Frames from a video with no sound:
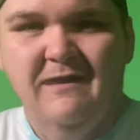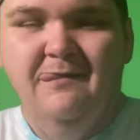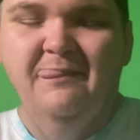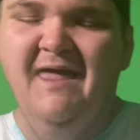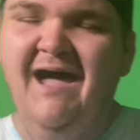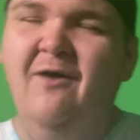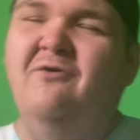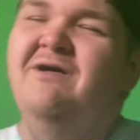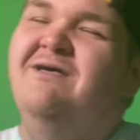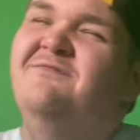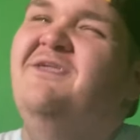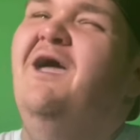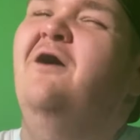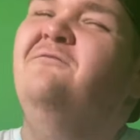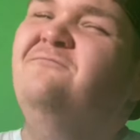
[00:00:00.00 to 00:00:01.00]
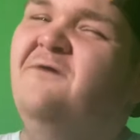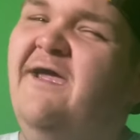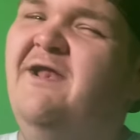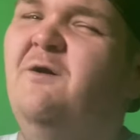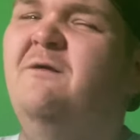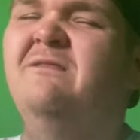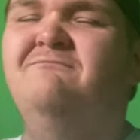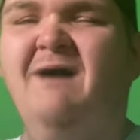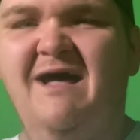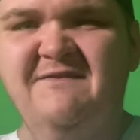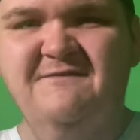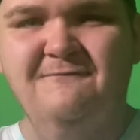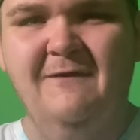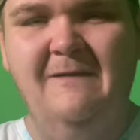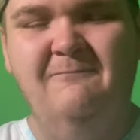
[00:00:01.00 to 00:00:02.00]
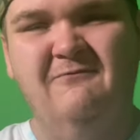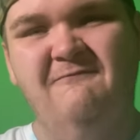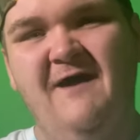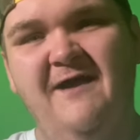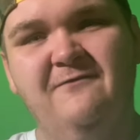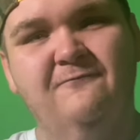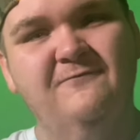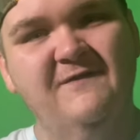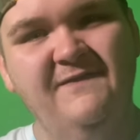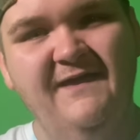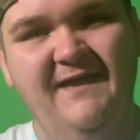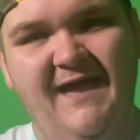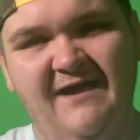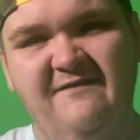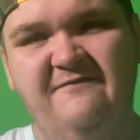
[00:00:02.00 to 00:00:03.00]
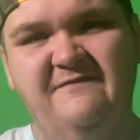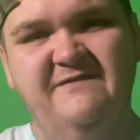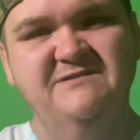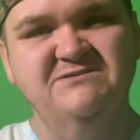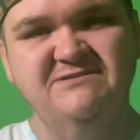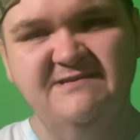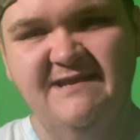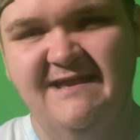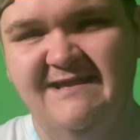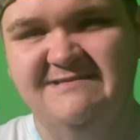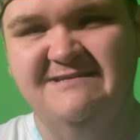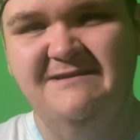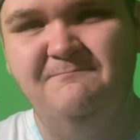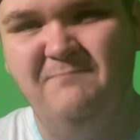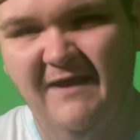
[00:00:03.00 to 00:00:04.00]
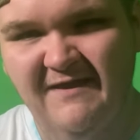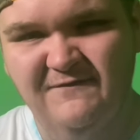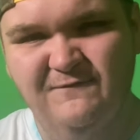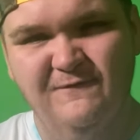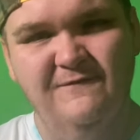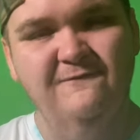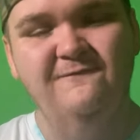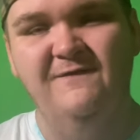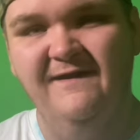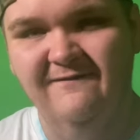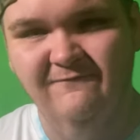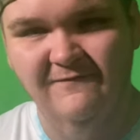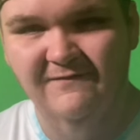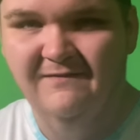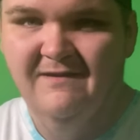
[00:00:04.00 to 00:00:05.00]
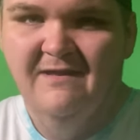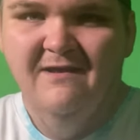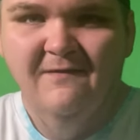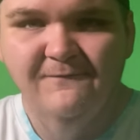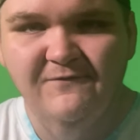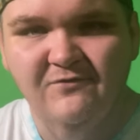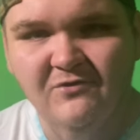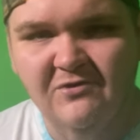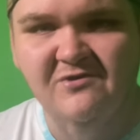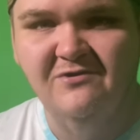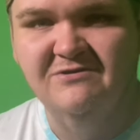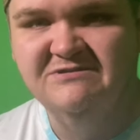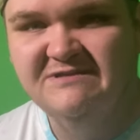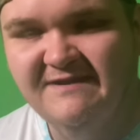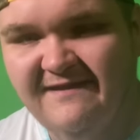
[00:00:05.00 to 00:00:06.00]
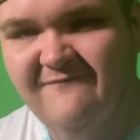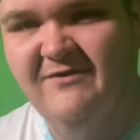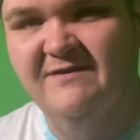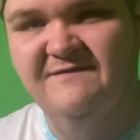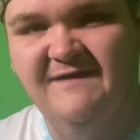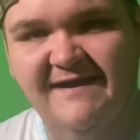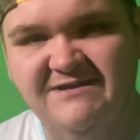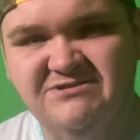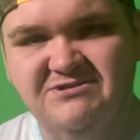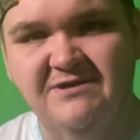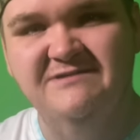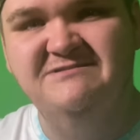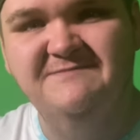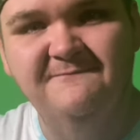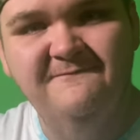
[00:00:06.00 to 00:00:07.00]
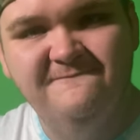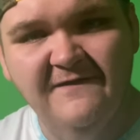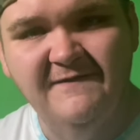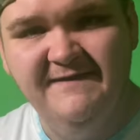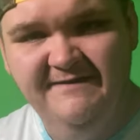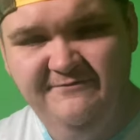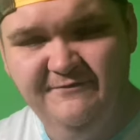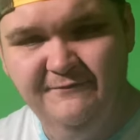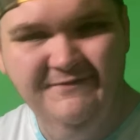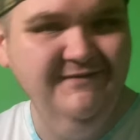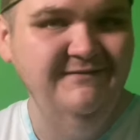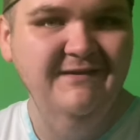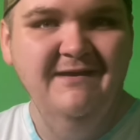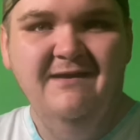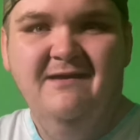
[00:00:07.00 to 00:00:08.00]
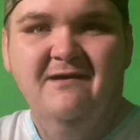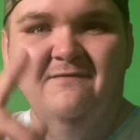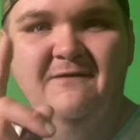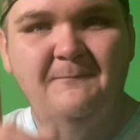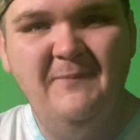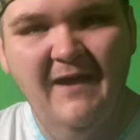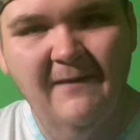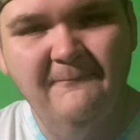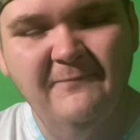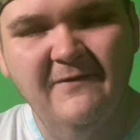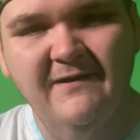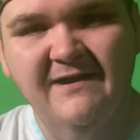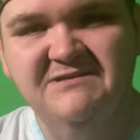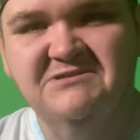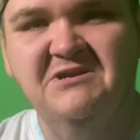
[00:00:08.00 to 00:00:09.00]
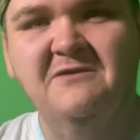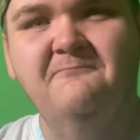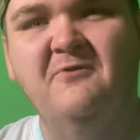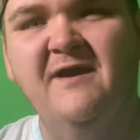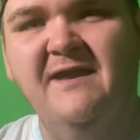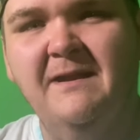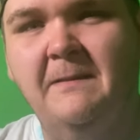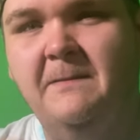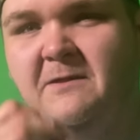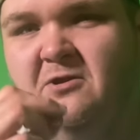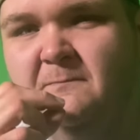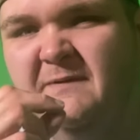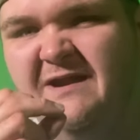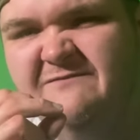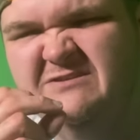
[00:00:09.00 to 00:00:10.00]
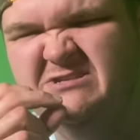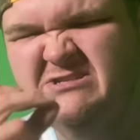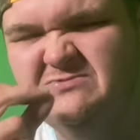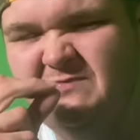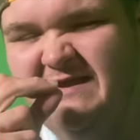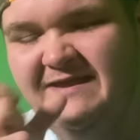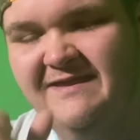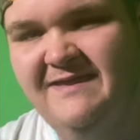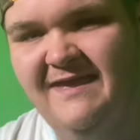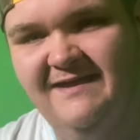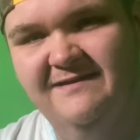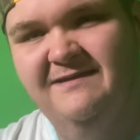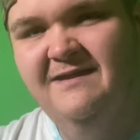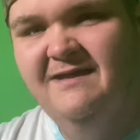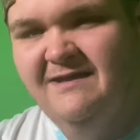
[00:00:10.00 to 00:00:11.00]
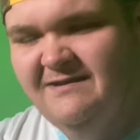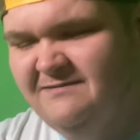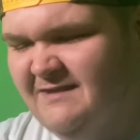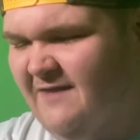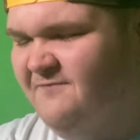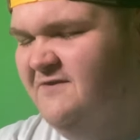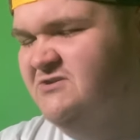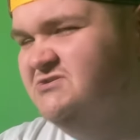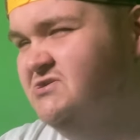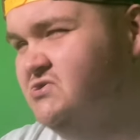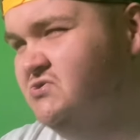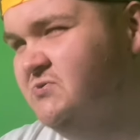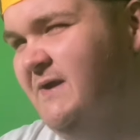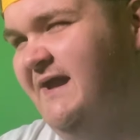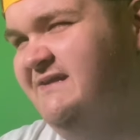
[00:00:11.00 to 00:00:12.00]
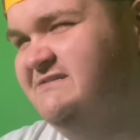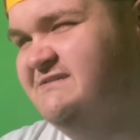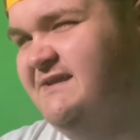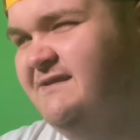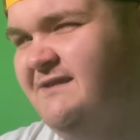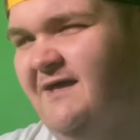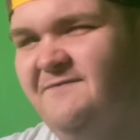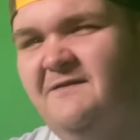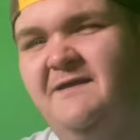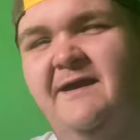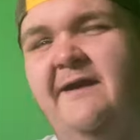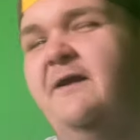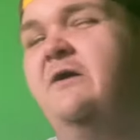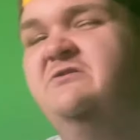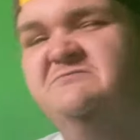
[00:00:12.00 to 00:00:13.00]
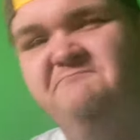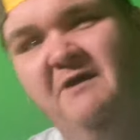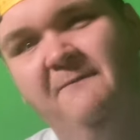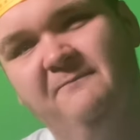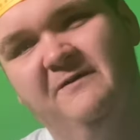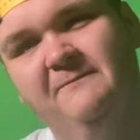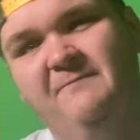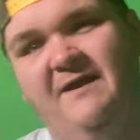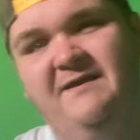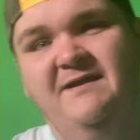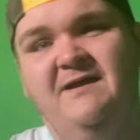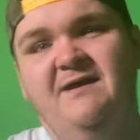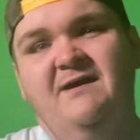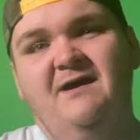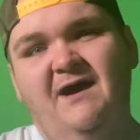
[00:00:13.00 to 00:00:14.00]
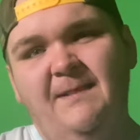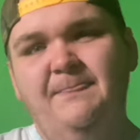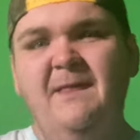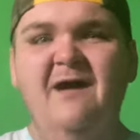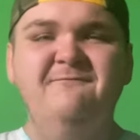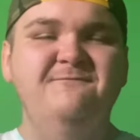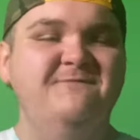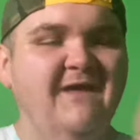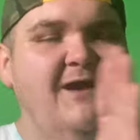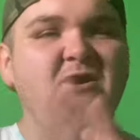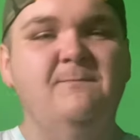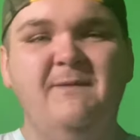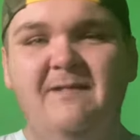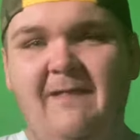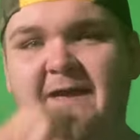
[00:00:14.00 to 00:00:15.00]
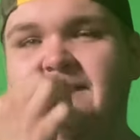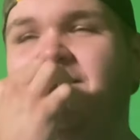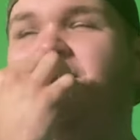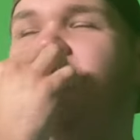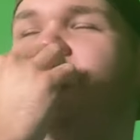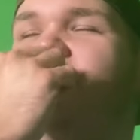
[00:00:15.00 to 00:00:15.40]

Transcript: Now, the Alfredo and the mozzarella provide a really excellent cheesy base for the flavor. The noodles give it a texture and some filling to it. The pepper is going to bring in a little bit of a sweet kick. Nothing too crazy, nothing like a ghost pepper, but enough there to be like